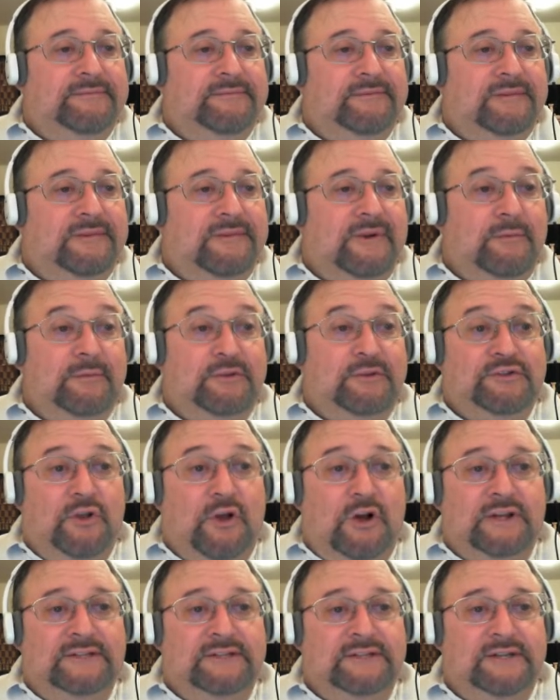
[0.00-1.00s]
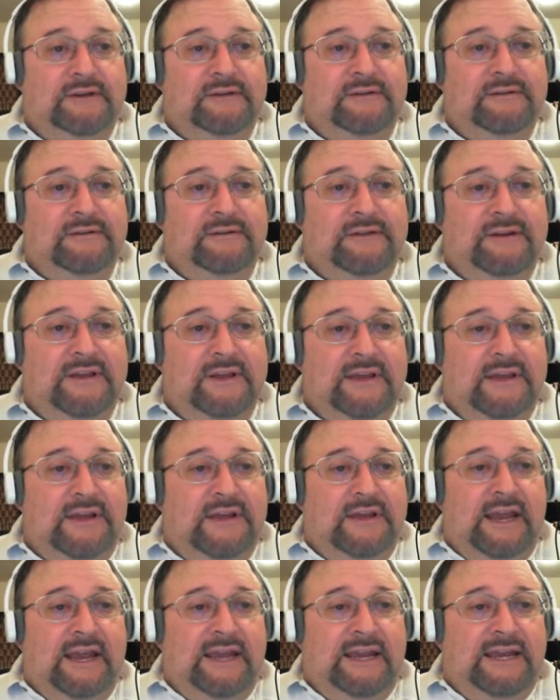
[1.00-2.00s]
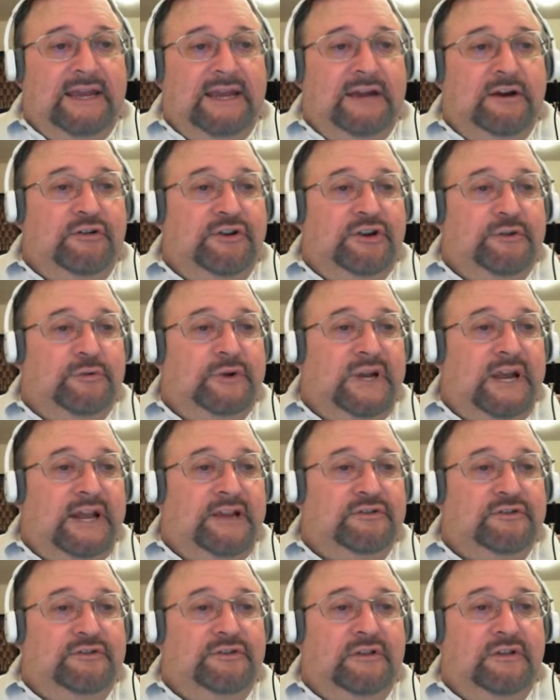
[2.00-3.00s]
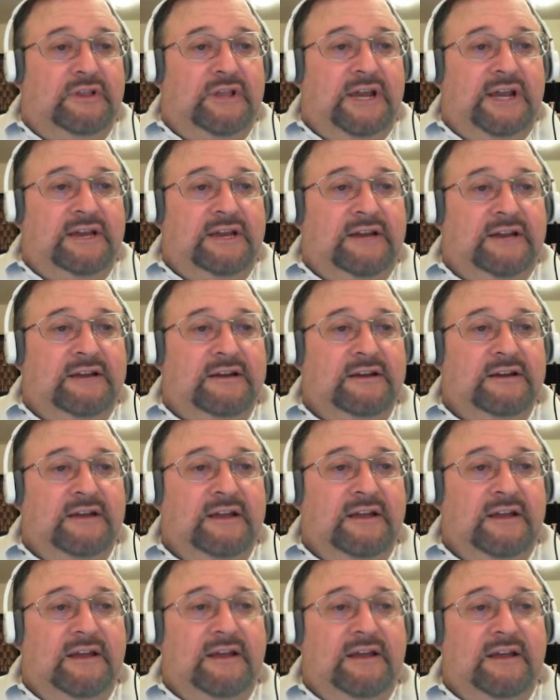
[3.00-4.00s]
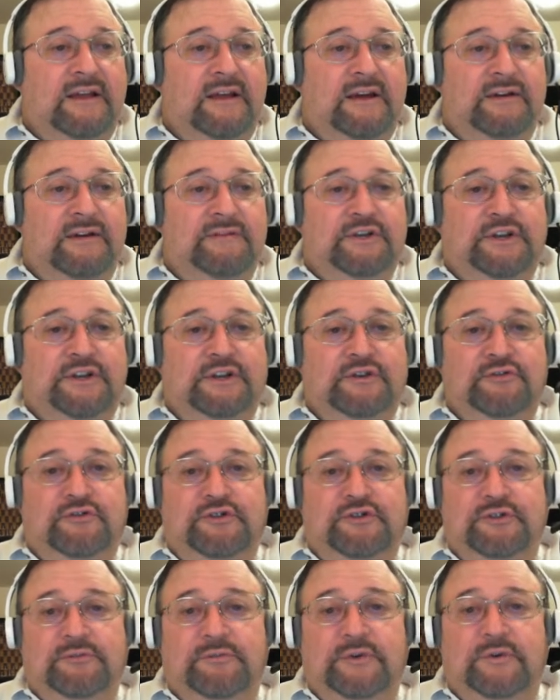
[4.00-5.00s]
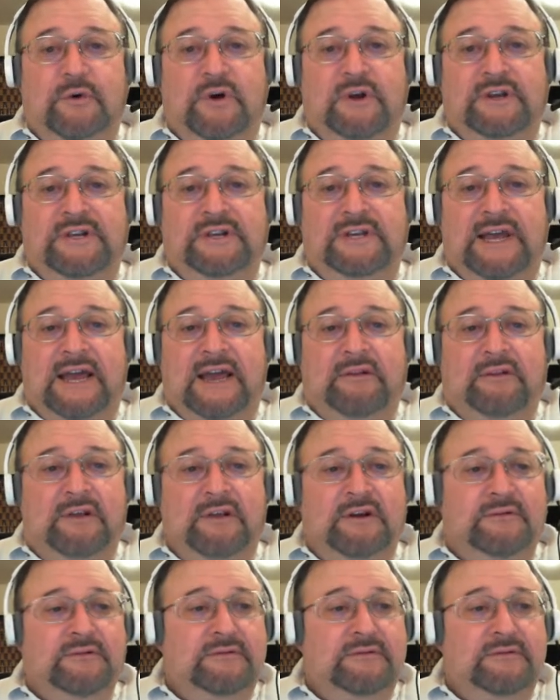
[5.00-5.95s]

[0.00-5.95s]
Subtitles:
Almost lost it. Here you would enter the link of the YouTube you want to download.